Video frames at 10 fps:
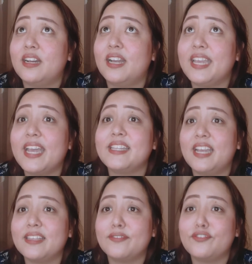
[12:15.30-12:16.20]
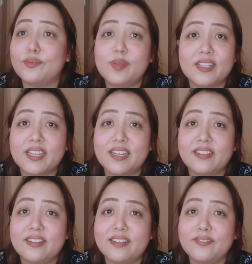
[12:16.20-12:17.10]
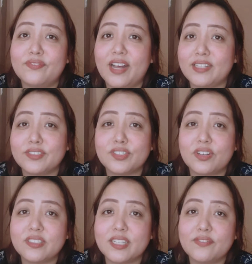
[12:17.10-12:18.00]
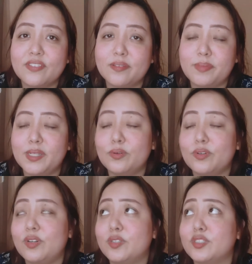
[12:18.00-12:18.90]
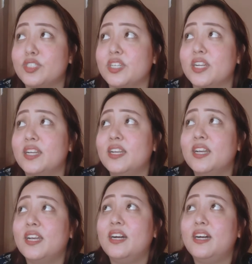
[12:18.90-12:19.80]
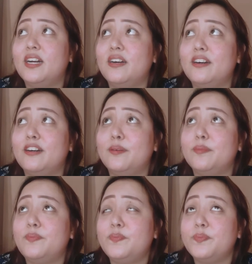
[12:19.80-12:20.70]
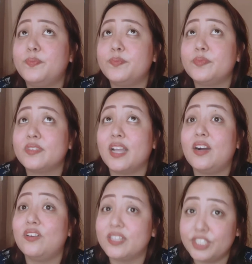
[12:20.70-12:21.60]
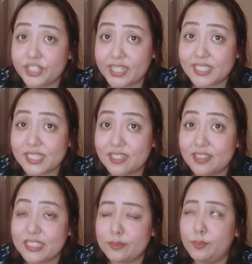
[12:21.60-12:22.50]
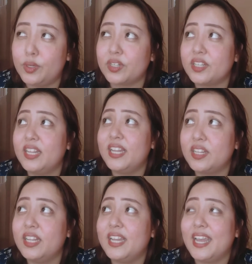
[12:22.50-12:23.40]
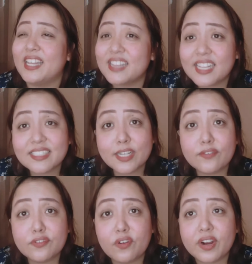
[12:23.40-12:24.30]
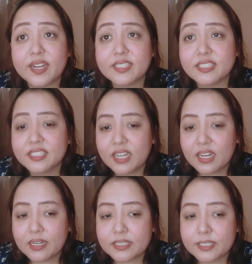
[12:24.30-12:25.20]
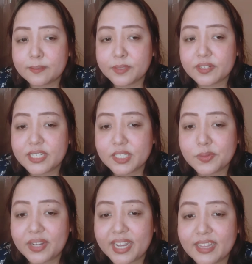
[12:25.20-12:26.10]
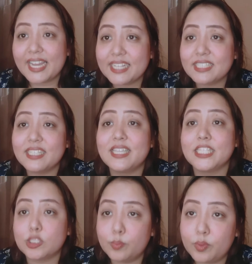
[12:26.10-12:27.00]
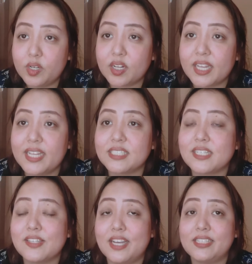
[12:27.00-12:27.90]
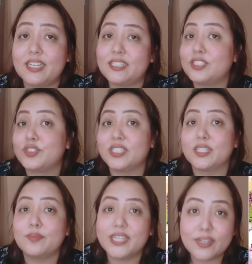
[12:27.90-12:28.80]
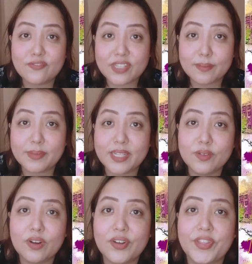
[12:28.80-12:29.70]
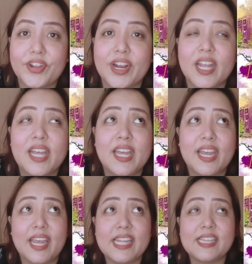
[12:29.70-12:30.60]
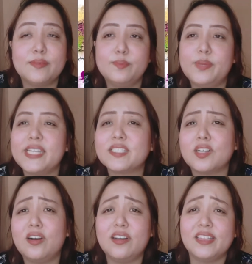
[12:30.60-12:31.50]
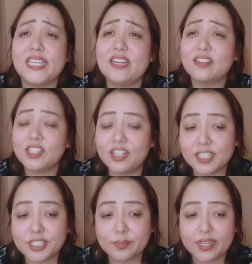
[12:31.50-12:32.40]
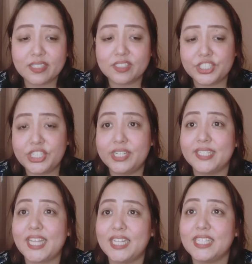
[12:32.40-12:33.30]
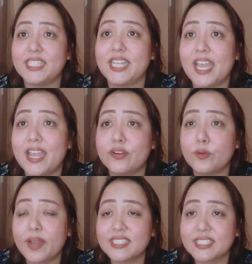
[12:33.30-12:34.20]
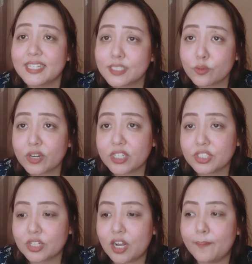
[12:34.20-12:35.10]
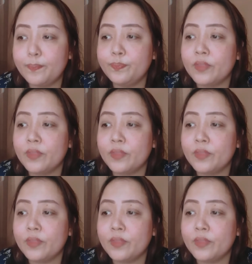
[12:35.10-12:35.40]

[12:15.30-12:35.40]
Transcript: again, yeah, the familial values, toxic Filipino culture, all addressed in this book. And lastly, of course, the reason why I liked this book is that it is written by a Filipino author, and based on the acknowledgement, she attended a romance class workshop,